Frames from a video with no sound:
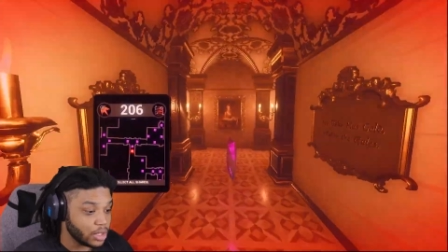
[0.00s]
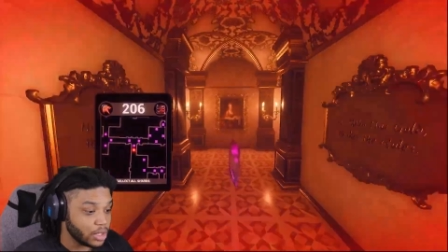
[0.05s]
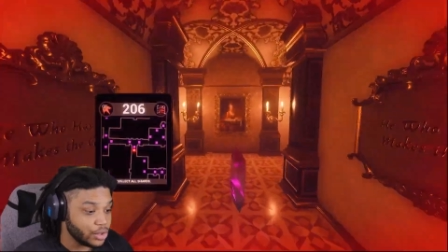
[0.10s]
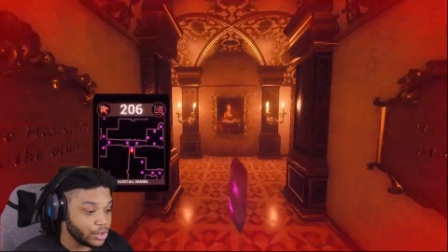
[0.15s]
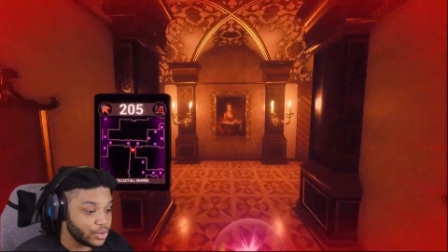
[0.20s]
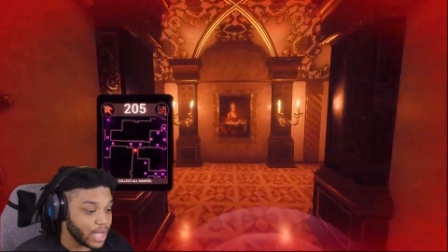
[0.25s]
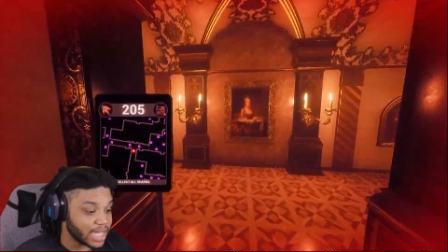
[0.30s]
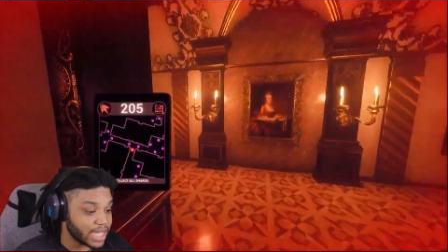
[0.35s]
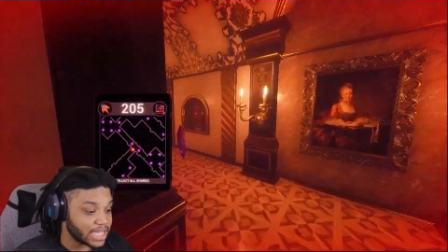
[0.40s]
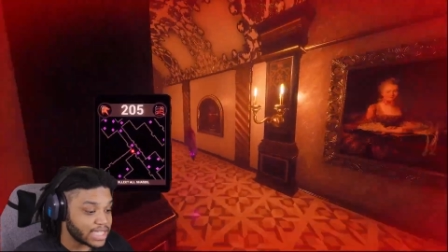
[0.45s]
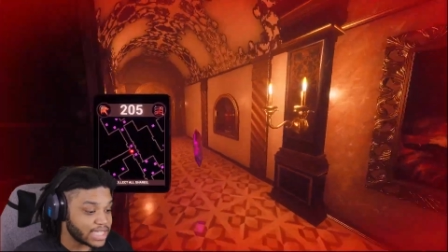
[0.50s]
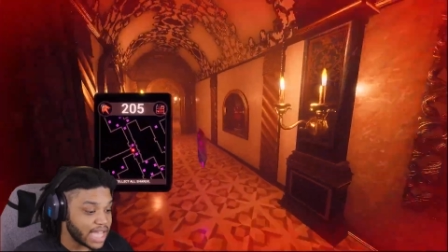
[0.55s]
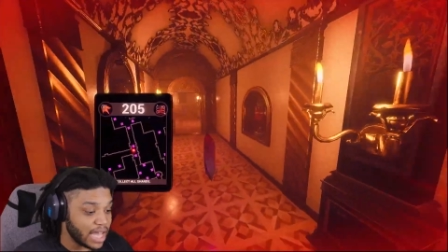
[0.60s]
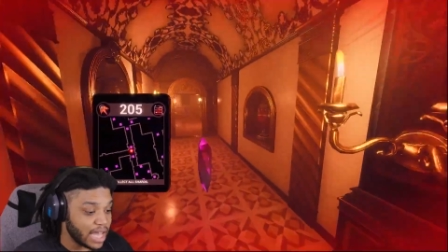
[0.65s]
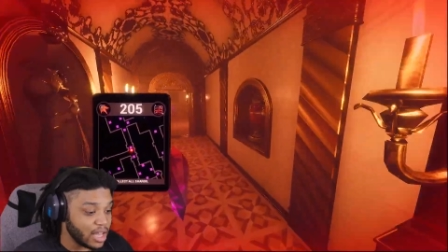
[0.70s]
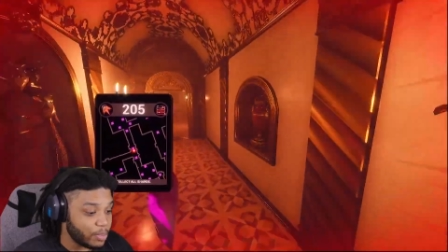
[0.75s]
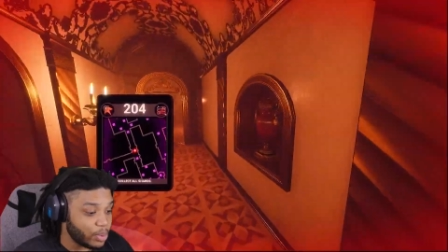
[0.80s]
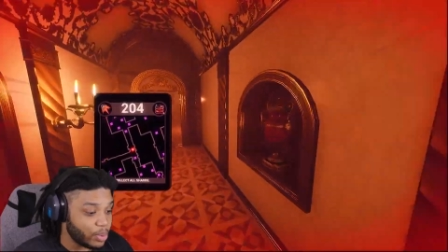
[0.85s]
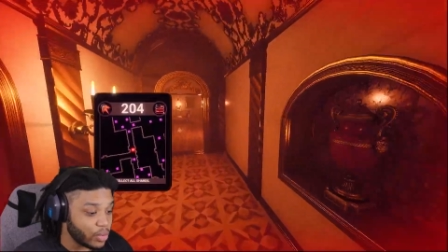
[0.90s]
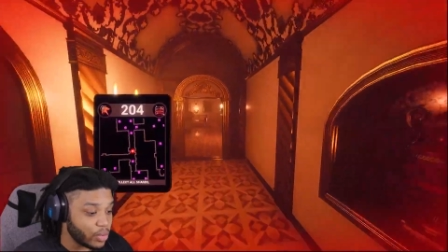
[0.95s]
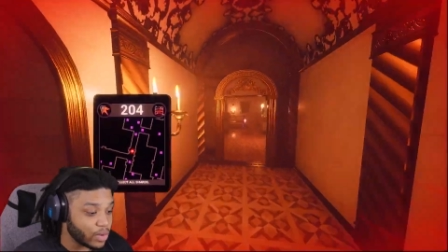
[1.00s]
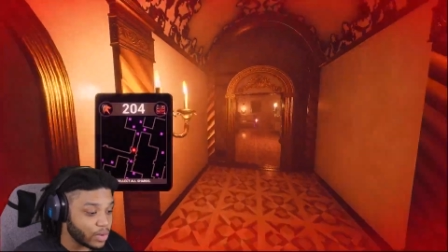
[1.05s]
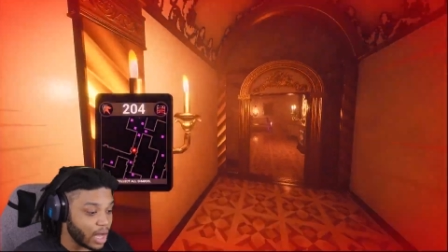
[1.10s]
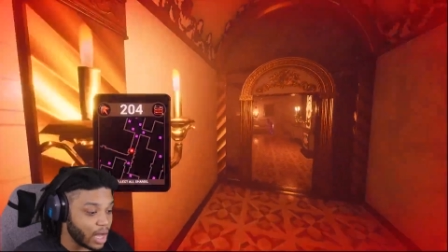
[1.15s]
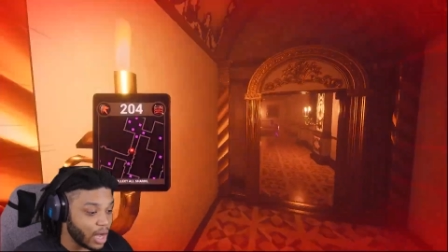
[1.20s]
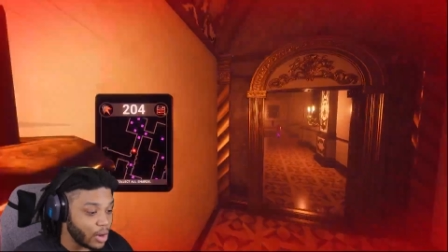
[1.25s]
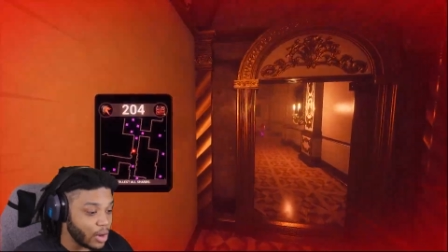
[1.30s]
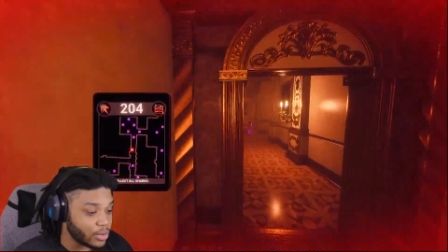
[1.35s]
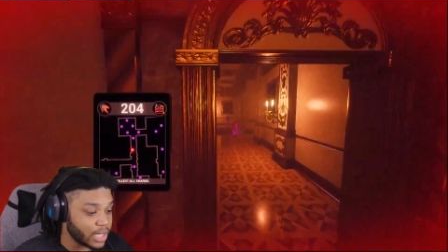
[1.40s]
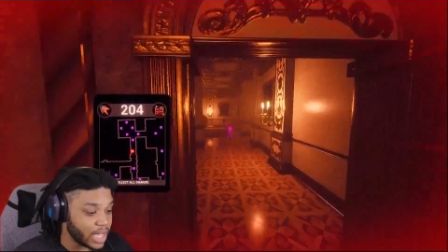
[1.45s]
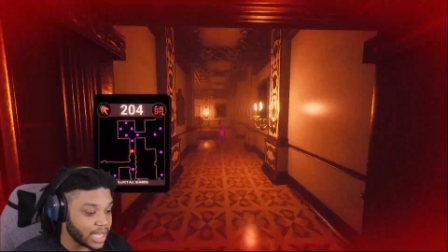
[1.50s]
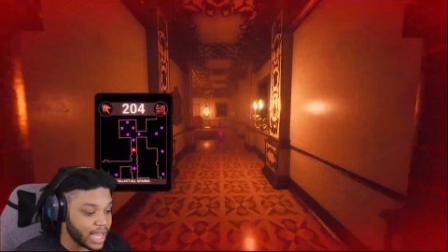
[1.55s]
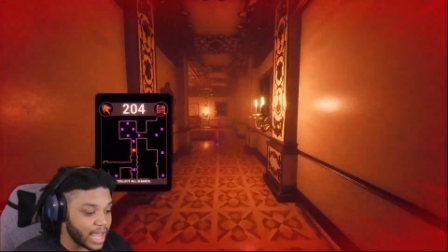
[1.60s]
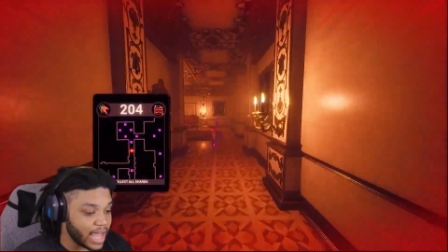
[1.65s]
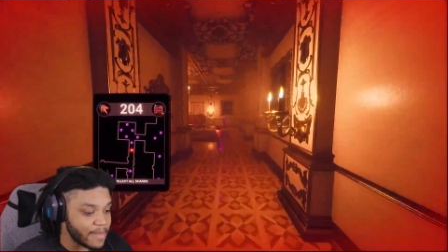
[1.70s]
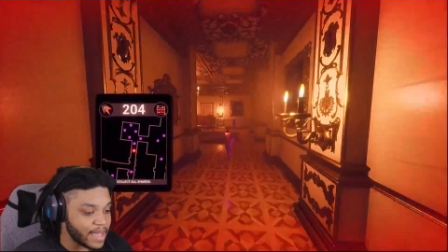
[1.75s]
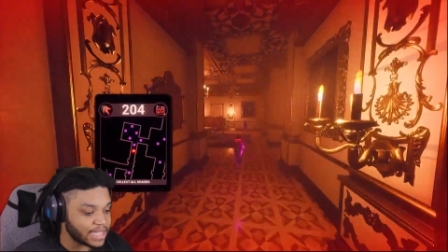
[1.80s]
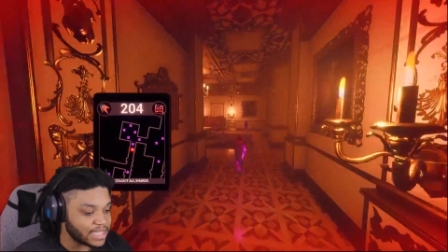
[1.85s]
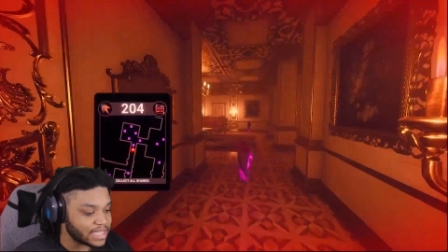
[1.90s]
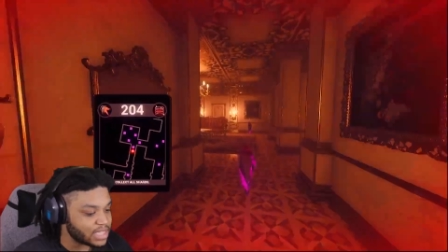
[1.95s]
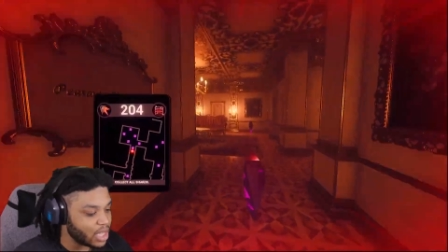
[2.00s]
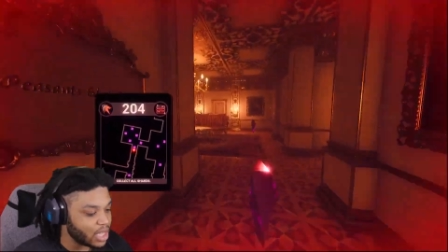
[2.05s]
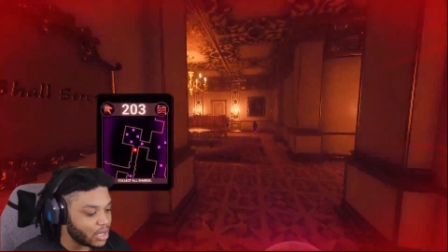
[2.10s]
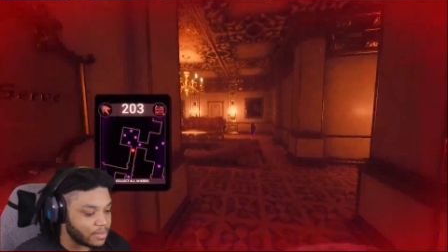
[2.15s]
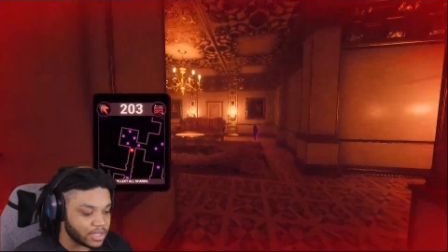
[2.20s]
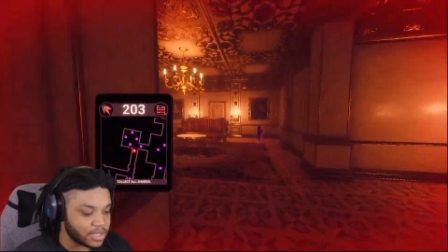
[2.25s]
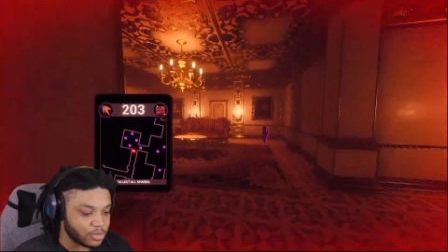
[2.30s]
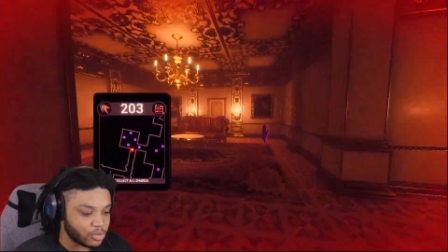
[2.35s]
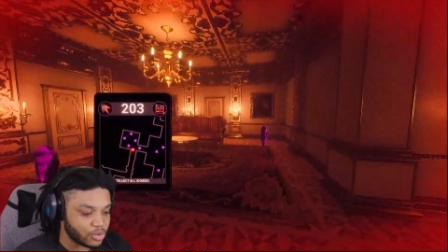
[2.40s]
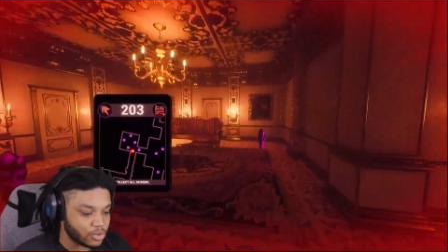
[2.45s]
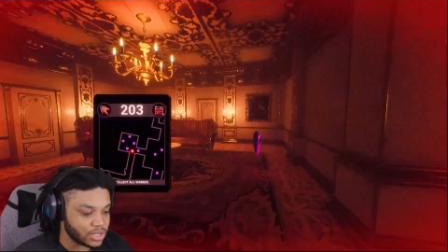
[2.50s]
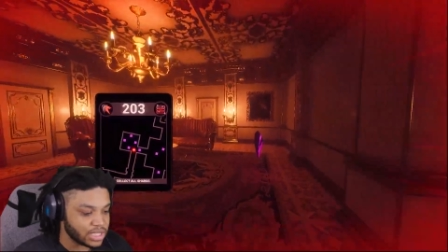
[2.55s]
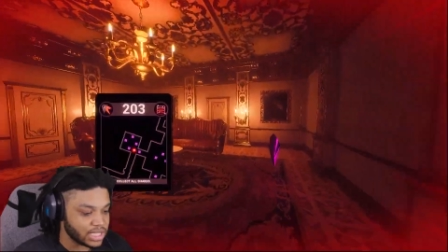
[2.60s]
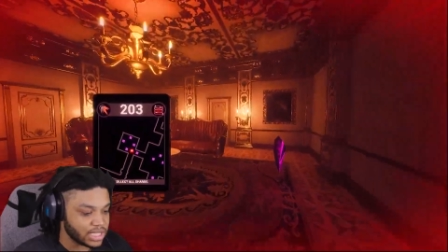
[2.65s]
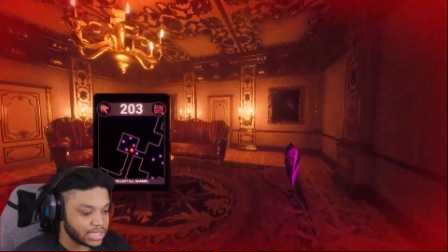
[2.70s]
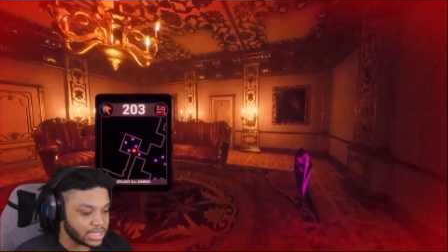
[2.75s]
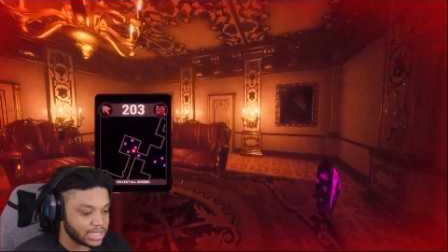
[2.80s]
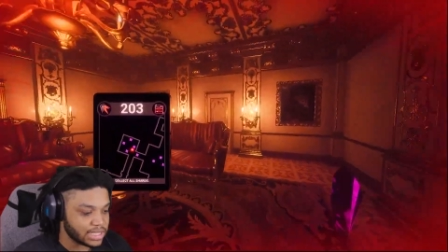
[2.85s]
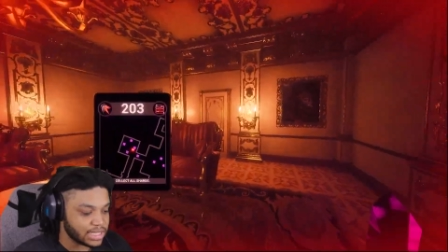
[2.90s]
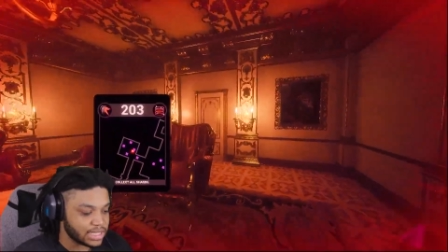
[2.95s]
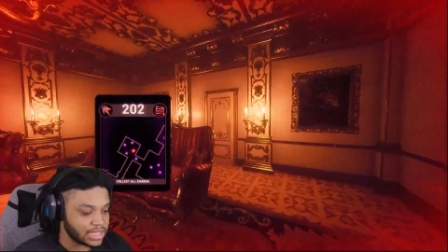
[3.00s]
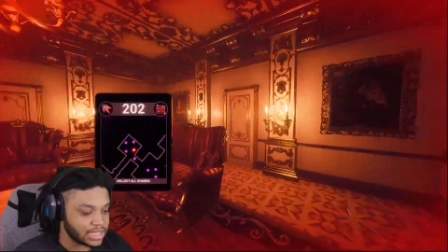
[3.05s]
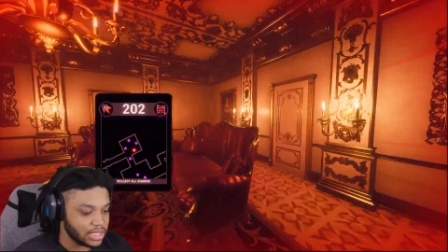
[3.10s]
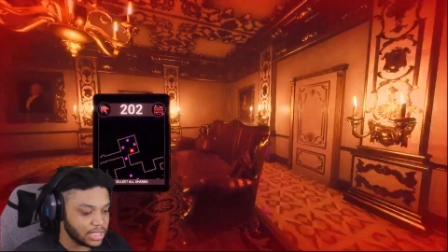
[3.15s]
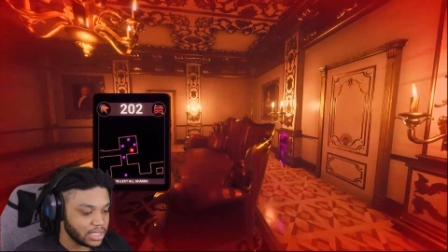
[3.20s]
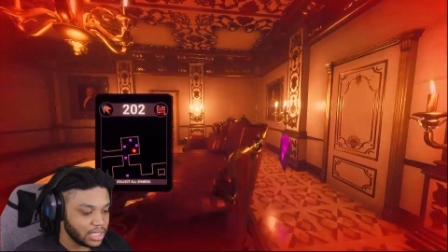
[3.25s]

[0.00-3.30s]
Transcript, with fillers: You gotta teleport. Okay, that makes so much more sense.